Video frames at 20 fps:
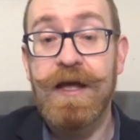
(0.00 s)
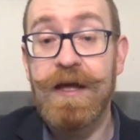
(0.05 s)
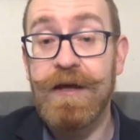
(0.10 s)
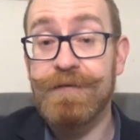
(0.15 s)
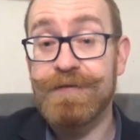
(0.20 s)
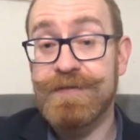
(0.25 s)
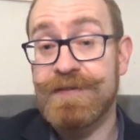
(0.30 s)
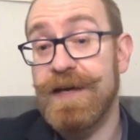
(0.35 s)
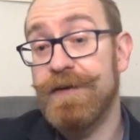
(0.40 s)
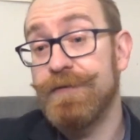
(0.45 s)

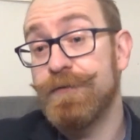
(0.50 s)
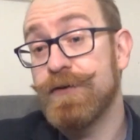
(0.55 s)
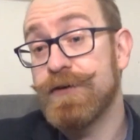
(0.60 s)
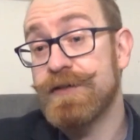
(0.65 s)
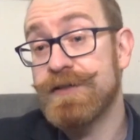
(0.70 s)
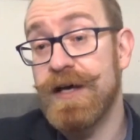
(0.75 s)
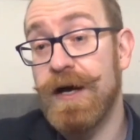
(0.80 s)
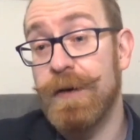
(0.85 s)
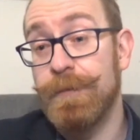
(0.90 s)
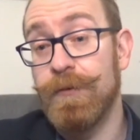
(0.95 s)
If, say for
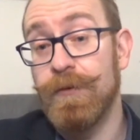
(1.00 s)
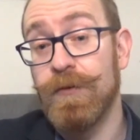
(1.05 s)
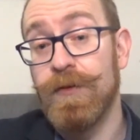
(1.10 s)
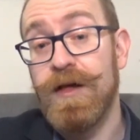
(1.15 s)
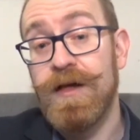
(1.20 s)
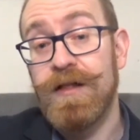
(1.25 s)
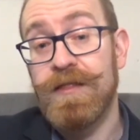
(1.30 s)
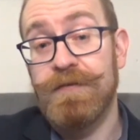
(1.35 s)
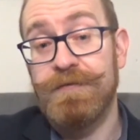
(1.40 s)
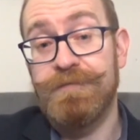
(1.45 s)
example,
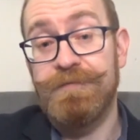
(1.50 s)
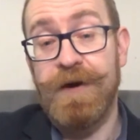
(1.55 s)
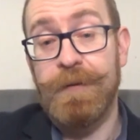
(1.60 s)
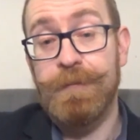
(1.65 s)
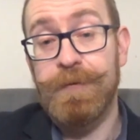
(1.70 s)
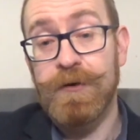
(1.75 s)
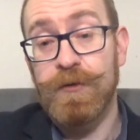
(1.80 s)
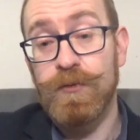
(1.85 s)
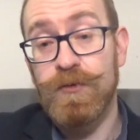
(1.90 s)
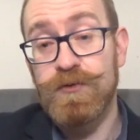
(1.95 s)
the
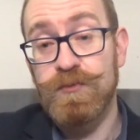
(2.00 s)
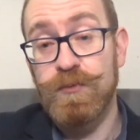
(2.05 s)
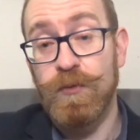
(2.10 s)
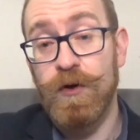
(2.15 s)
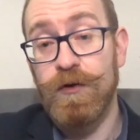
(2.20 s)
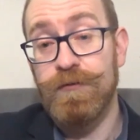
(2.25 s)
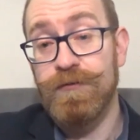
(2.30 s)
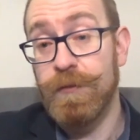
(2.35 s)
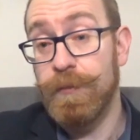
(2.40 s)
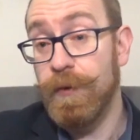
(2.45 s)
fabric was
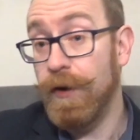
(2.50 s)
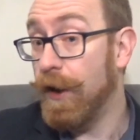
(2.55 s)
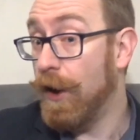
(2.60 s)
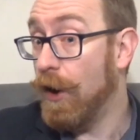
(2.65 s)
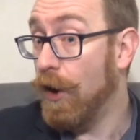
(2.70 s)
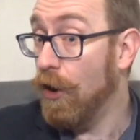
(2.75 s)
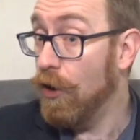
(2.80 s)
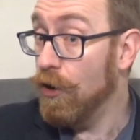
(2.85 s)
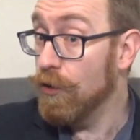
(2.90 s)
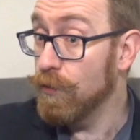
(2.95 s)
woven by a
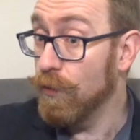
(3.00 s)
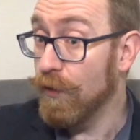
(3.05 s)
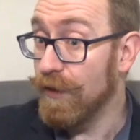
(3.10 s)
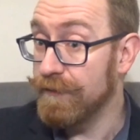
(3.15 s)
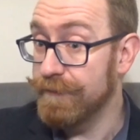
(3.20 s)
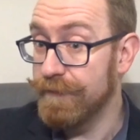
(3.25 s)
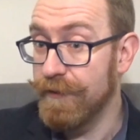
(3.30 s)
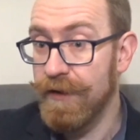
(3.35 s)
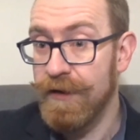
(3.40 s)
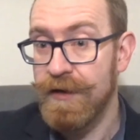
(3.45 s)
home
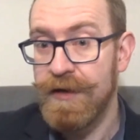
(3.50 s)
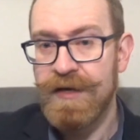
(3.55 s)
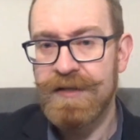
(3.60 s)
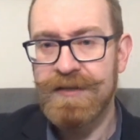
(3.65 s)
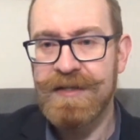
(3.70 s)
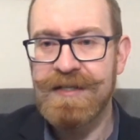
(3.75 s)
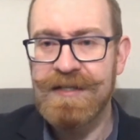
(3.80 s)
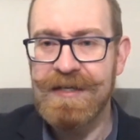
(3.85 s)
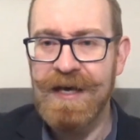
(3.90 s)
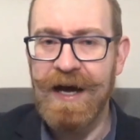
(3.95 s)
weaver,
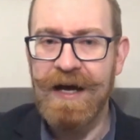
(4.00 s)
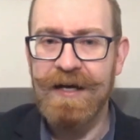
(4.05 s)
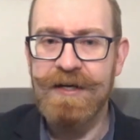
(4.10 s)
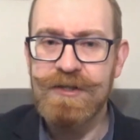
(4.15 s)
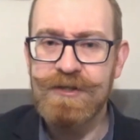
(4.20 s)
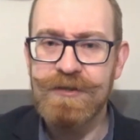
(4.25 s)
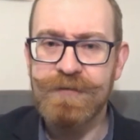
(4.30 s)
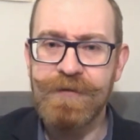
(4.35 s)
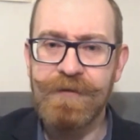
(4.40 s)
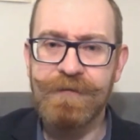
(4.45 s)
the
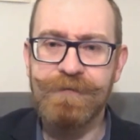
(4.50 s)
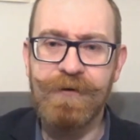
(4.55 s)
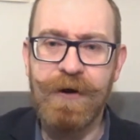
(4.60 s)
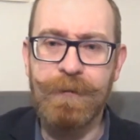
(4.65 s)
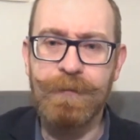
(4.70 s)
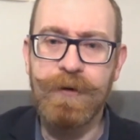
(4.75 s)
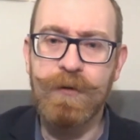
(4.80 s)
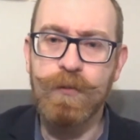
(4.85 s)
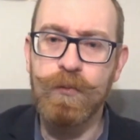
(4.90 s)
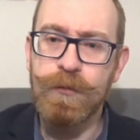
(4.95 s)
yardage of the
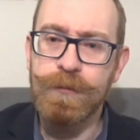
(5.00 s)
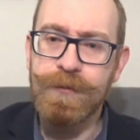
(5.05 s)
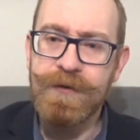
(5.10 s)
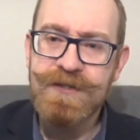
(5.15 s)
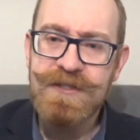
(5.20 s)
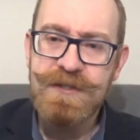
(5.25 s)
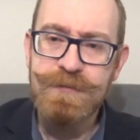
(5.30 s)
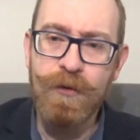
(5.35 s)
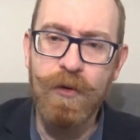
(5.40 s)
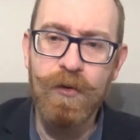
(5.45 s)
fabric would be
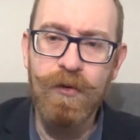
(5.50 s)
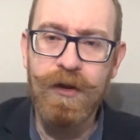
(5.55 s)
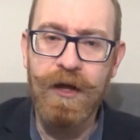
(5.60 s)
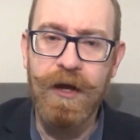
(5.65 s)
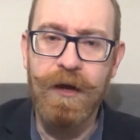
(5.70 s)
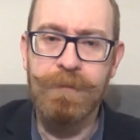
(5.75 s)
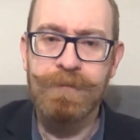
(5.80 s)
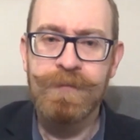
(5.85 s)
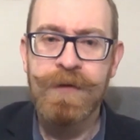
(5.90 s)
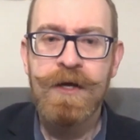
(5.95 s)

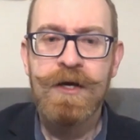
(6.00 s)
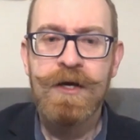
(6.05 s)
smaller.